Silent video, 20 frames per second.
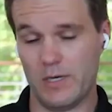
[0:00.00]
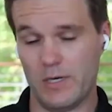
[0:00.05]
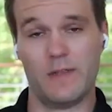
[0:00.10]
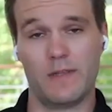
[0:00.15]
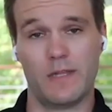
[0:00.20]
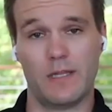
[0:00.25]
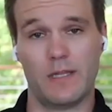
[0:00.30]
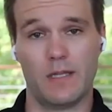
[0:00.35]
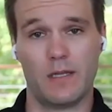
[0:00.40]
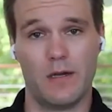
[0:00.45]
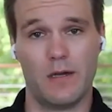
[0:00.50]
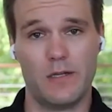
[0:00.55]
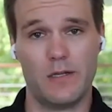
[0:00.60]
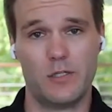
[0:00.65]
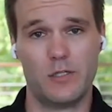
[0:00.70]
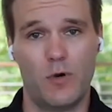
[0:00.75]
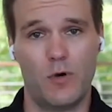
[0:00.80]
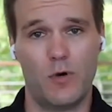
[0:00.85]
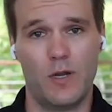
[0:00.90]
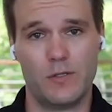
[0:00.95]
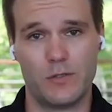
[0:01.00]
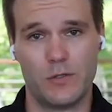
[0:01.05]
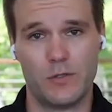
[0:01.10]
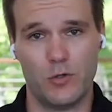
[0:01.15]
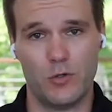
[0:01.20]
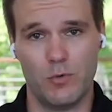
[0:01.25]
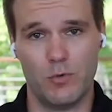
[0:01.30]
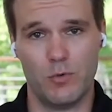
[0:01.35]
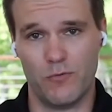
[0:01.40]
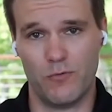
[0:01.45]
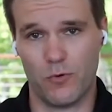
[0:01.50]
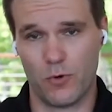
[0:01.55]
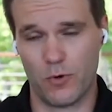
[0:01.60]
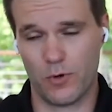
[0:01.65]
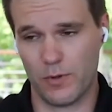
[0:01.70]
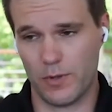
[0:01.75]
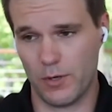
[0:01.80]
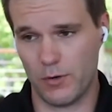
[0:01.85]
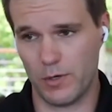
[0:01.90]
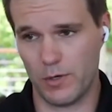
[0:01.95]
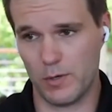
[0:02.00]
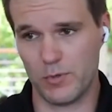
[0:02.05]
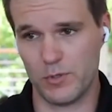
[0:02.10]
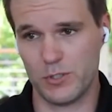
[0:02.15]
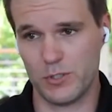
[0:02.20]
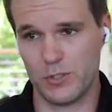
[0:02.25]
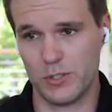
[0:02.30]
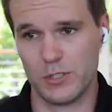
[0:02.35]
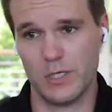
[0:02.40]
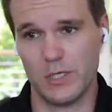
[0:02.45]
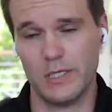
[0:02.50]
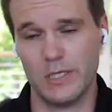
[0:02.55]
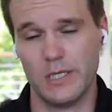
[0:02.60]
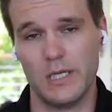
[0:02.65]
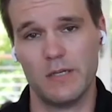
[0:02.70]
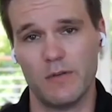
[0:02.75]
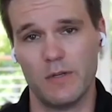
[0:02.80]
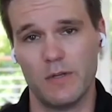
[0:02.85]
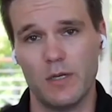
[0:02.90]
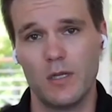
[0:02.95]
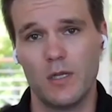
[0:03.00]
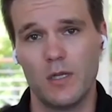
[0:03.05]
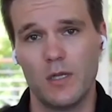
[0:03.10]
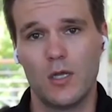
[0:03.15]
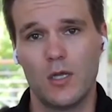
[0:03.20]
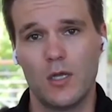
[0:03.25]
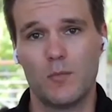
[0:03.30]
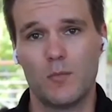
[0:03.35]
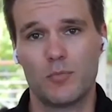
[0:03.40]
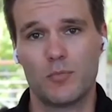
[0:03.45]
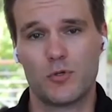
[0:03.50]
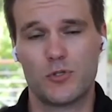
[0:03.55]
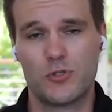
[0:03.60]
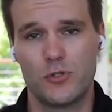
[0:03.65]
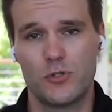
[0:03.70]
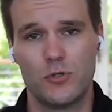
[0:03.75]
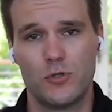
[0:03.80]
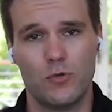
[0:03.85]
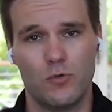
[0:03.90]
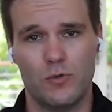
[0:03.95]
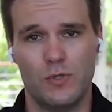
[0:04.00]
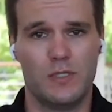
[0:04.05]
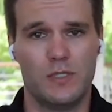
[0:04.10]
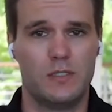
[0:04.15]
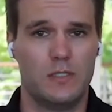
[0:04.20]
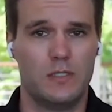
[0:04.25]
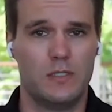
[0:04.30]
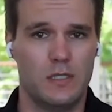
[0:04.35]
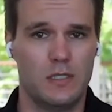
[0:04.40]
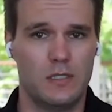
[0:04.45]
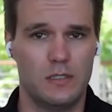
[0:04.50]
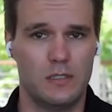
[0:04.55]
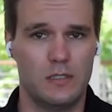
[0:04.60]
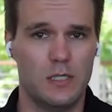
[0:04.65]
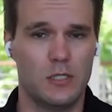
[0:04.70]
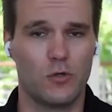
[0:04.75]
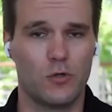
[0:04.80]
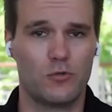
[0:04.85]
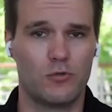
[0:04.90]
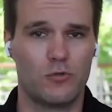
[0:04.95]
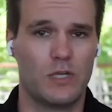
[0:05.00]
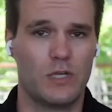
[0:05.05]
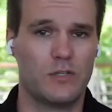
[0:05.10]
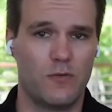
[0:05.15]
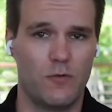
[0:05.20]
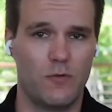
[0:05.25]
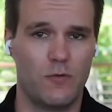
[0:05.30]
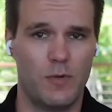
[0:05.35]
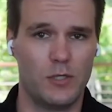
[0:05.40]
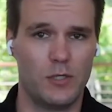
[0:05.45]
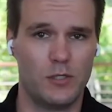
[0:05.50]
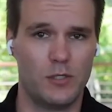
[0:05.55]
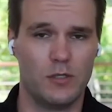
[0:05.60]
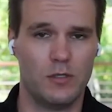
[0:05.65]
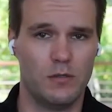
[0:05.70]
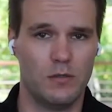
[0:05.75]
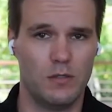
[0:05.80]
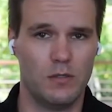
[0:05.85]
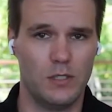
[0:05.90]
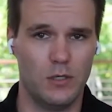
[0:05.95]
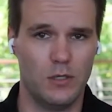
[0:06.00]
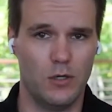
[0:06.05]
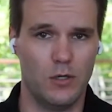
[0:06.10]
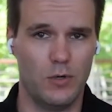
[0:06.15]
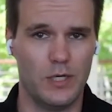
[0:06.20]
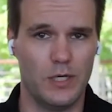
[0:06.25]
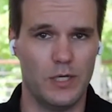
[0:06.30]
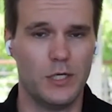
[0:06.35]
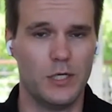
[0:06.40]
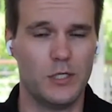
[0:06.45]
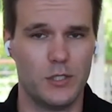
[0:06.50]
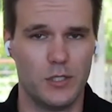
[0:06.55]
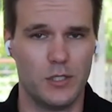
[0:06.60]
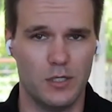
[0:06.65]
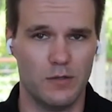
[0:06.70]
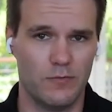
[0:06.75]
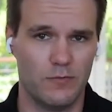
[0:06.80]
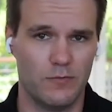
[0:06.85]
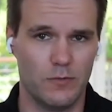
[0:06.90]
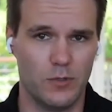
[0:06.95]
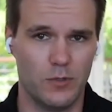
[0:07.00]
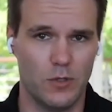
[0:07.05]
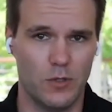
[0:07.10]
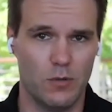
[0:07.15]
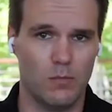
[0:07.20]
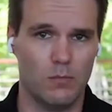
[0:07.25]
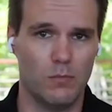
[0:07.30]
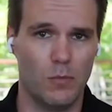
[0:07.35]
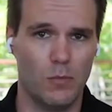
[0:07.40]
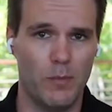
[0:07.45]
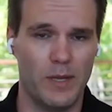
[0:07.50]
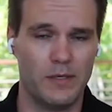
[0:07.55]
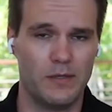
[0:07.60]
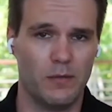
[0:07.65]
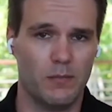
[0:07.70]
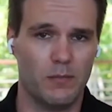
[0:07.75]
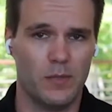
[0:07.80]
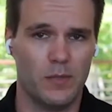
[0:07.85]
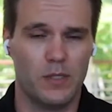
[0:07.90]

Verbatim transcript: anything that the customer has to do before they're in a position to even pursue this this digital transformation you know initiative you know momentum